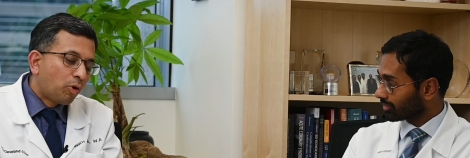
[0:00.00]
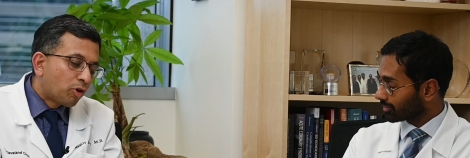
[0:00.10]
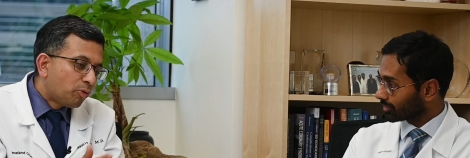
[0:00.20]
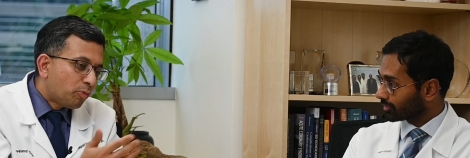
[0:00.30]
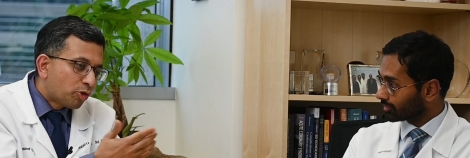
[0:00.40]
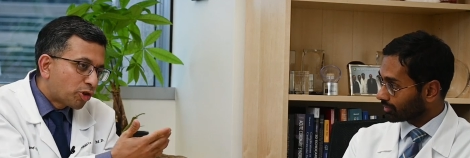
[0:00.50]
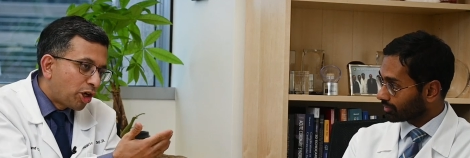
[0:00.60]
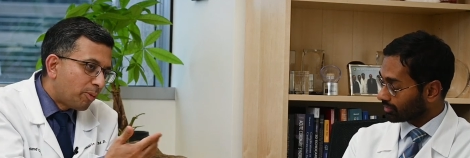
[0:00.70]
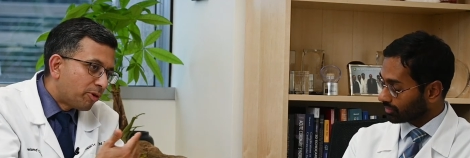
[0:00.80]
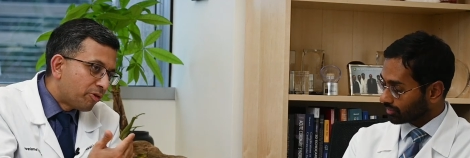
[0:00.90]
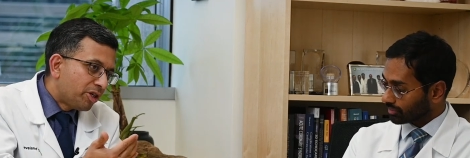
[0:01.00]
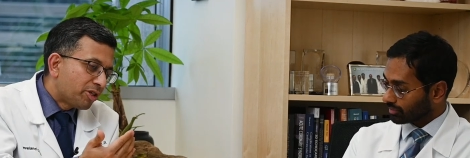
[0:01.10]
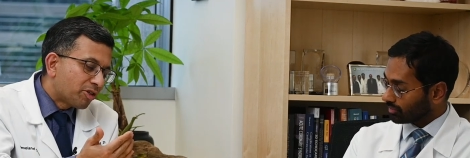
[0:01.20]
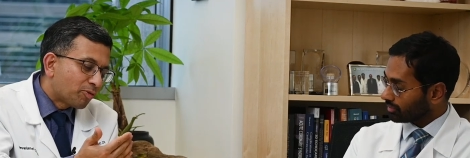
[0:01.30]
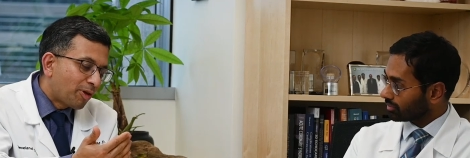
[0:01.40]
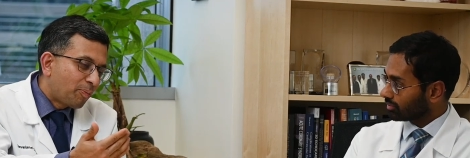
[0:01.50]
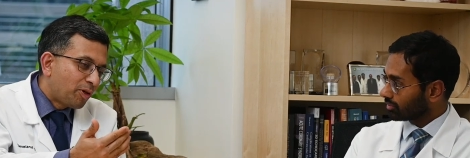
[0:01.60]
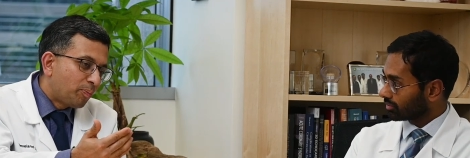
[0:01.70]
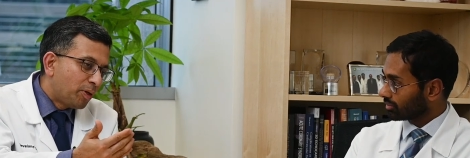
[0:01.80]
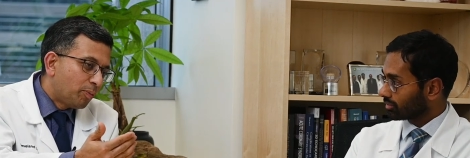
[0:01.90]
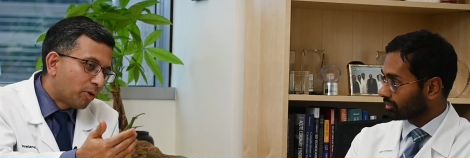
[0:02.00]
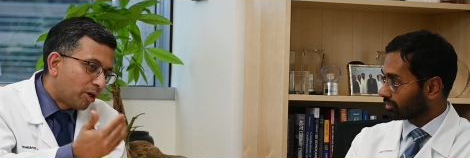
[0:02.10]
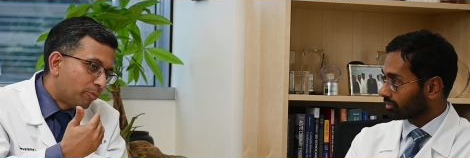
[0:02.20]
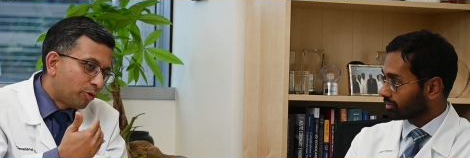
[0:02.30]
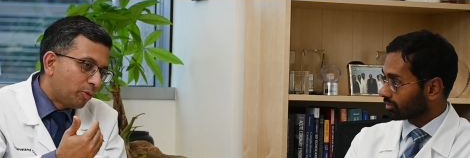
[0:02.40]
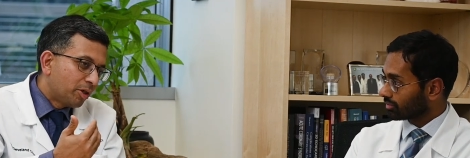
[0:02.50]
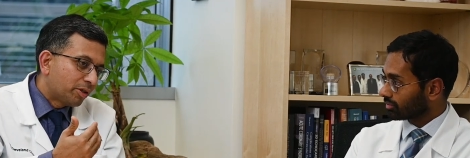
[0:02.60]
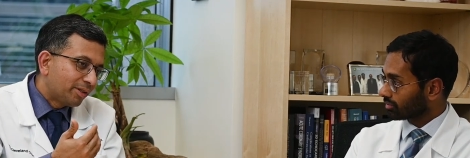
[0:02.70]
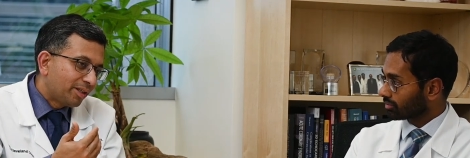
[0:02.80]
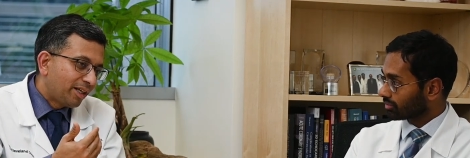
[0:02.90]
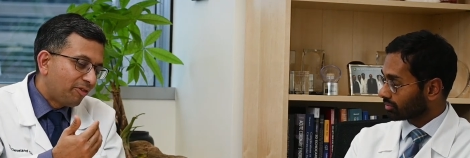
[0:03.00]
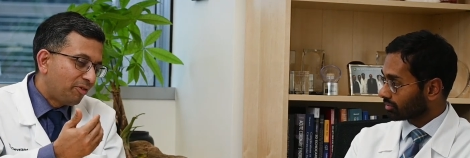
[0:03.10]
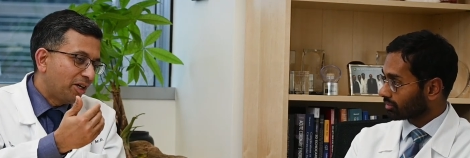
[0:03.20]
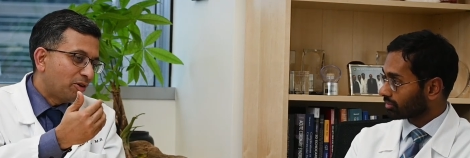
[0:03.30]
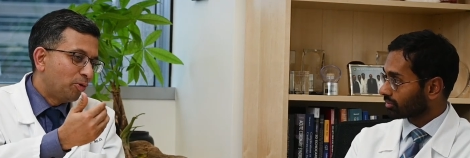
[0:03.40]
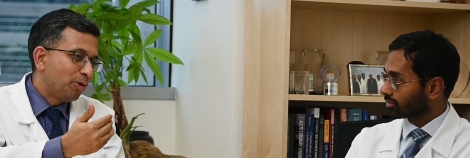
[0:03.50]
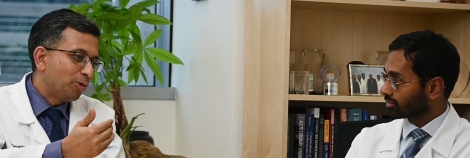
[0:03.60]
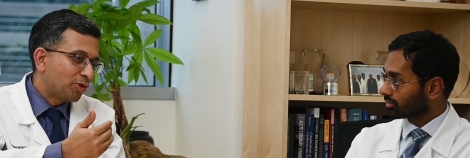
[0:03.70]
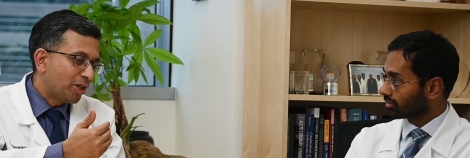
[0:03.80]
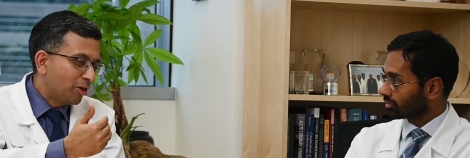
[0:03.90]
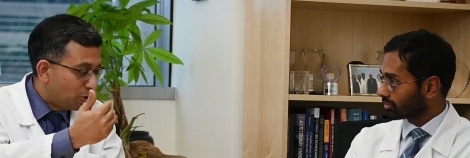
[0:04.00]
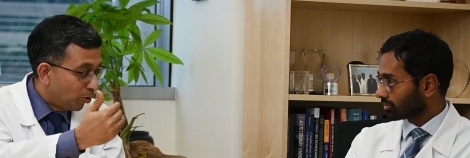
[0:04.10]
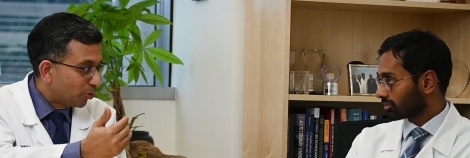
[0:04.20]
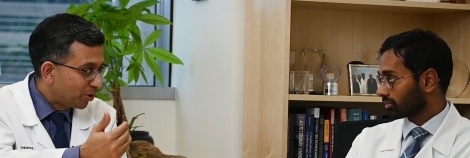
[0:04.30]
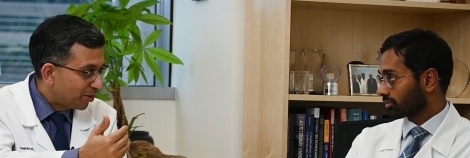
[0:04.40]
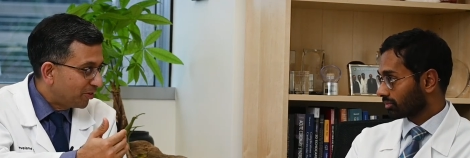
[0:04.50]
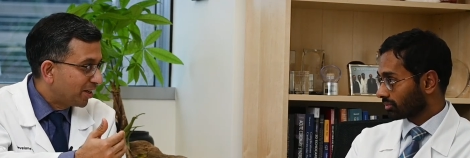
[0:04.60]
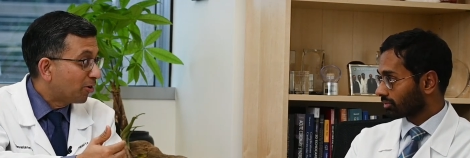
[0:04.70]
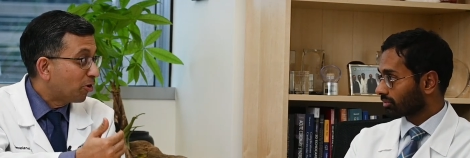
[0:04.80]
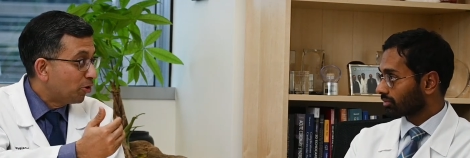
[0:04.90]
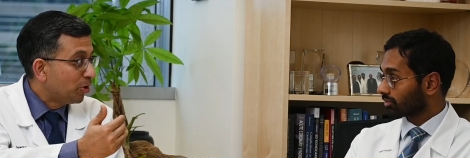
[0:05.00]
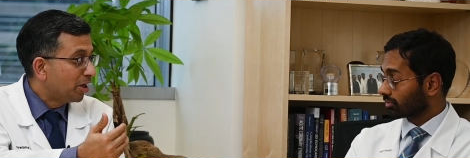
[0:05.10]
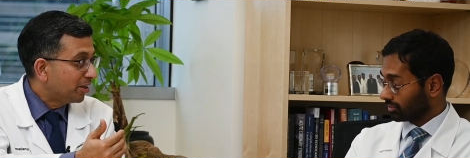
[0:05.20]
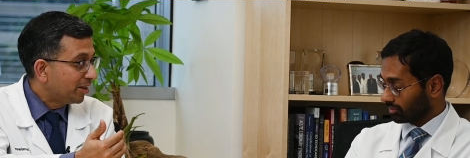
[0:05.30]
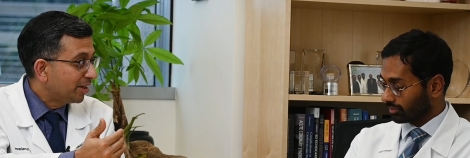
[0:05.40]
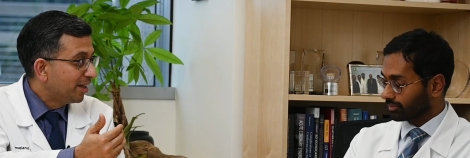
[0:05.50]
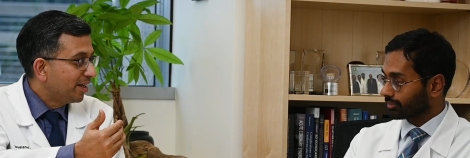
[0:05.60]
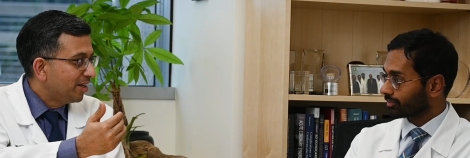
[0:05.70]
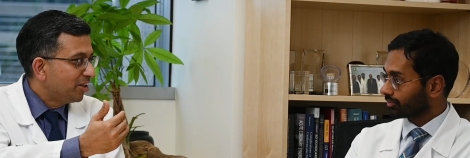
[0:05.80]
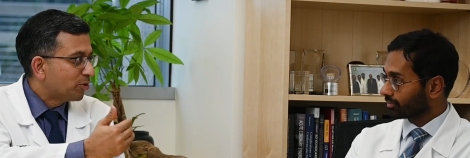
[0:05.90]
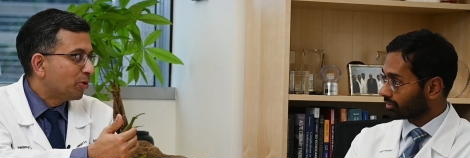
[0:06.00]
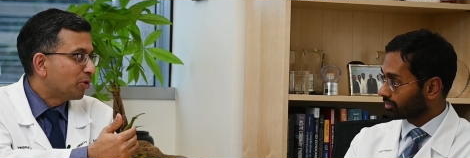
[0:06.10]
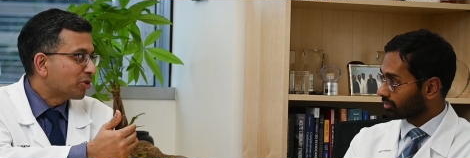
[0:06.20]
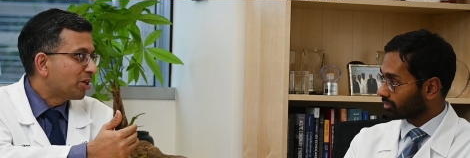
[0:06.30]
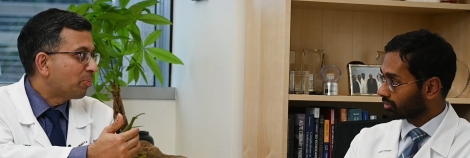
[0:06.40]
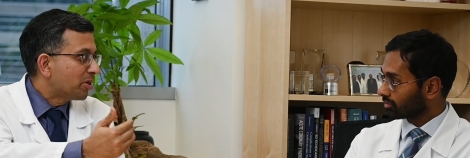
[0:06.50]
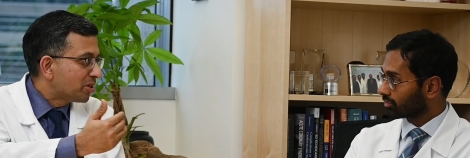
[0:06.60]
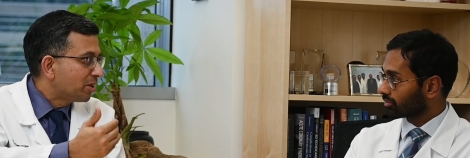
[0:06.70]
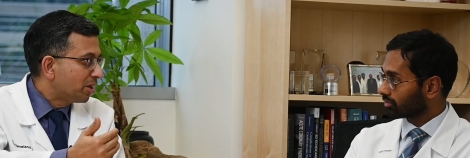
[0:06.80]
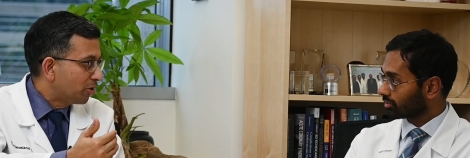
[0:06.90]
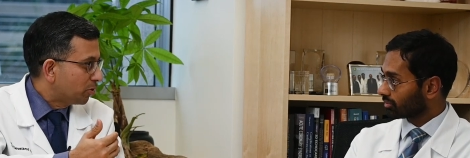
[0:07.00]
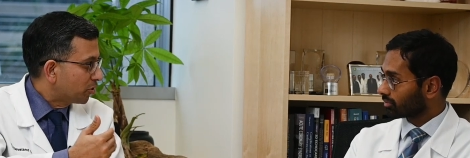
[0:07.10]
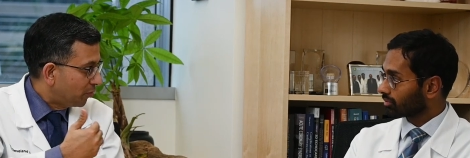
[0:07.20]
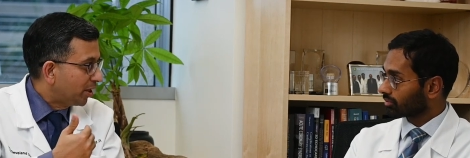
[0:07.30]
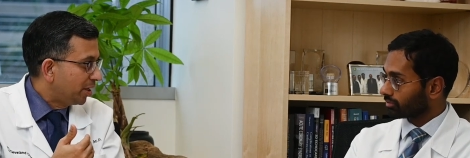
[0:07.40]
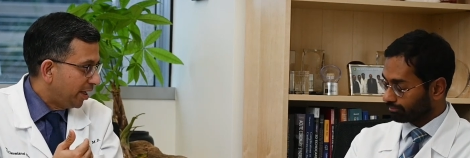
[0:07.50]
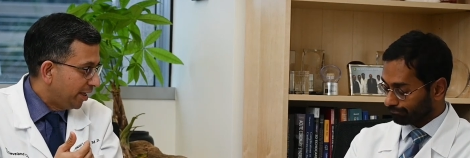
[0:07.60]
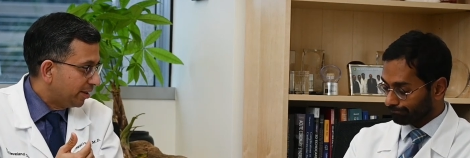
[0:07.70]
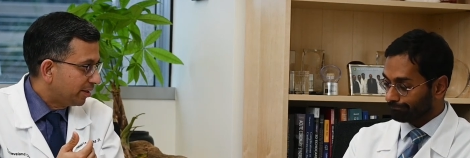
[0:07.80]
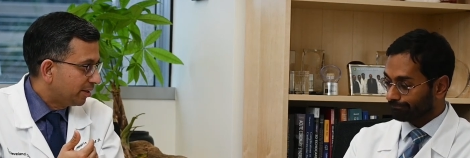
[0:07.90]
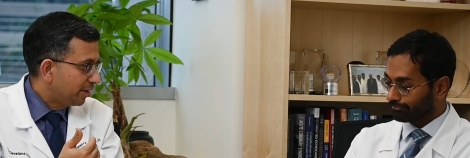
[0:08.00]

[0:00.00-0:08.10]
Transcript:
Speaker 1: one of the most common reasons where people come to us and we are going to say no, that we cannot do anything, is because they are presenting to us very late.